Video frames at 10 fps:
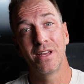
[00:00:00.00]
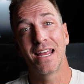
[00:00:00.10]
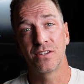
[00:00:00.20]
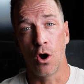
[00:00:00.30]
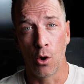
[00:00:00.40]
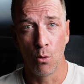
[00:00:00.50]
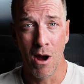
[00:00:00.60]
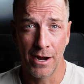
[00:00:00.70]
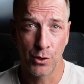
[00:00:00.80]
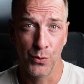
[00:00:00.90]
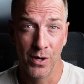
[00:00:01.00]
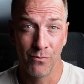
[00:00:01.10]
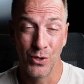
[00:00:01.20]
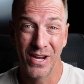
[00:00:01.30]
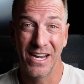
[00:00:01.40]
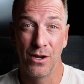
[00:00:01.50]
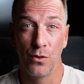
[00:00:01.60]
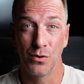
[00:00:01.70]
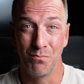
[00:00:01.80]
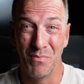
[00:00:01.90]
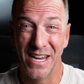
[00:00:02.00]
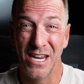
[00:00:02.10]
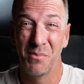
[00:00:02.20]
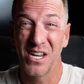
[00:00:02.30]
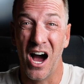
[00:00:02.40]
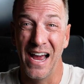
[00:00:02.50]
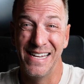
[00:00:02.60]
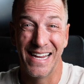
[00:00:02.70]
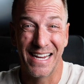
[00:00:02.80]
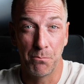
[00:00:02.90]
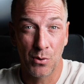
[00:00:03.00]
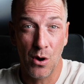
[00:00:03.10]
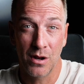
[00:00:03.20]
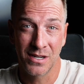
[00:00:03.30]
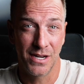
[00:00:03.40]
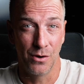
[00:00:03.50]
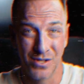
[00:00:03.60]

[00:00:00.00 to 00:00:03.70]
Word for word: gets ROI accretive when you get into those medium to high ticket products that